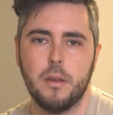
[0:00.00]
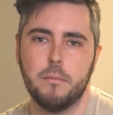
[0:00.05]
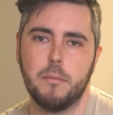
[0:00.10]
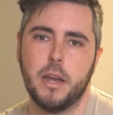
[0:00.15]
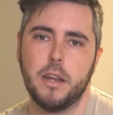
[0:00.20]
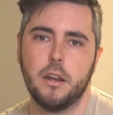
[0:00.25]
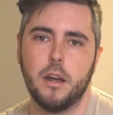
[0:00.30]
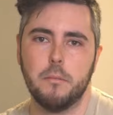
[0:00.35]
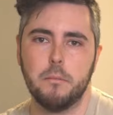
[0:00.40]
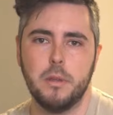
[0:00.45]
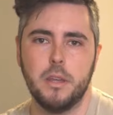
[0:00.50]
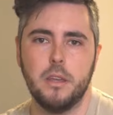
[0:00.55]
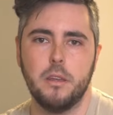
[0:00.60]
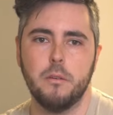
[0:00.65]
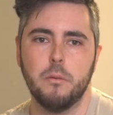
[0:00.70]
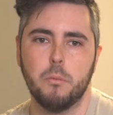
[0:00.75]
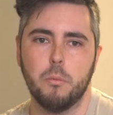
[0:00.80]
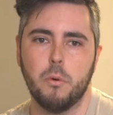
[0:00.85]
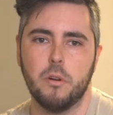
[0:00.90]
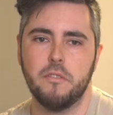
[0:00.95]
It might not be
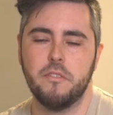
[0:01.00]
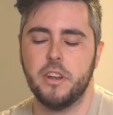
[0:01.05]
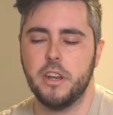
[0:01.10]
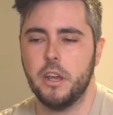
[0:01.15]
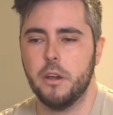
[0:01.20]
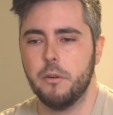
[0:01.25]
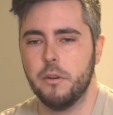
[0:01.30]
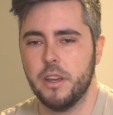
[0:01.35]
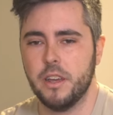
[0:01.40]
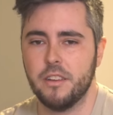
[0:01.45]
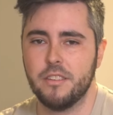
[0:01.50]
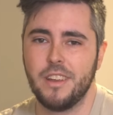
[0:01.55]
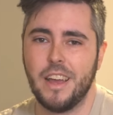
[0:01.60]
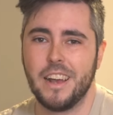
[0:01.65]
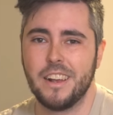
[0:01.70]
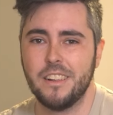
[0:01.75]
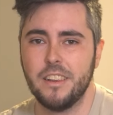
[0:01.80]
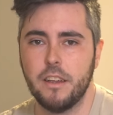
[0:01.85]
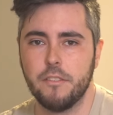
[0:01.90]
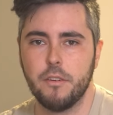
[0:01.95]
one video
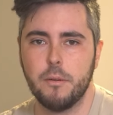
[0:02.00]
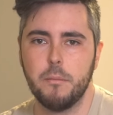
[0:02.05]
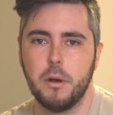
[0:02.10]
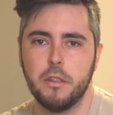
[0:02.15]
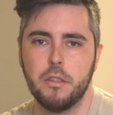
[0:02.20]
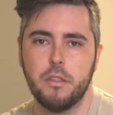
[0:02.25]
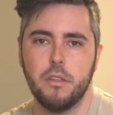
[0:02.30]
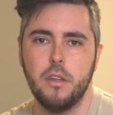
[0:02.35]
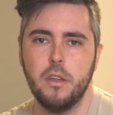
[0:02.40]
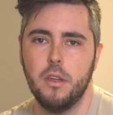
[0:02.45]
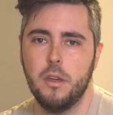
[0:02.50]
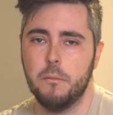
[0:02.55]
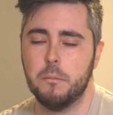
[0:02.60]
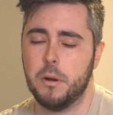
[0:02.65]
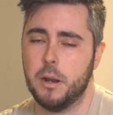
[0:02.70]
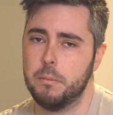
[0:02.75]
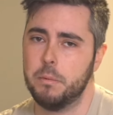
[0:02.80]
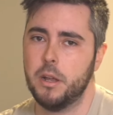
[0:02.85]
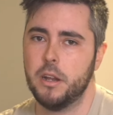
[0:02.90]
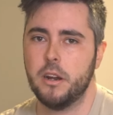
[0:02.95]
exactly every month,
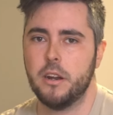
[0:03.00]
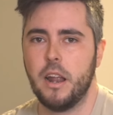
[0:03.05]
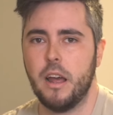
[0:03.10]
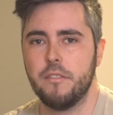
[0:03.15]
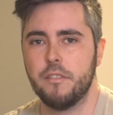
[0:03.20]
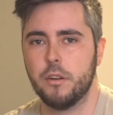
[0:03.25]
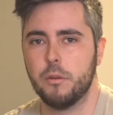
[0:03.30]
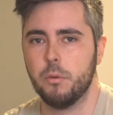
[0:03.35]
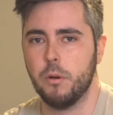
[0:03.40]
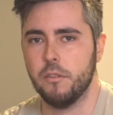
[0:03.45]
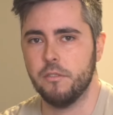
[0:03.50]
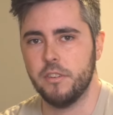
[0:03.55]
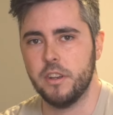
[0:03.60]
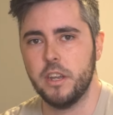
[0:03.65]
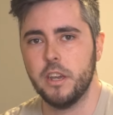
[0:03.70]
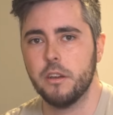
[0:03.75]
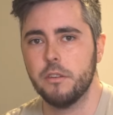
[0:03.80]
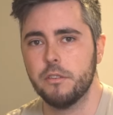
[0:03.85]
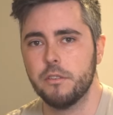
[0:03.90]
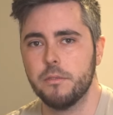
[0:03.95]
but I plan on having 12
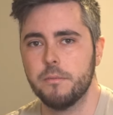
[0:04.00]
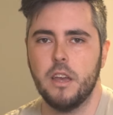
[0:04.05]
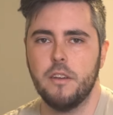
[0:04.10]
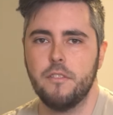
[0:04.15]
videos.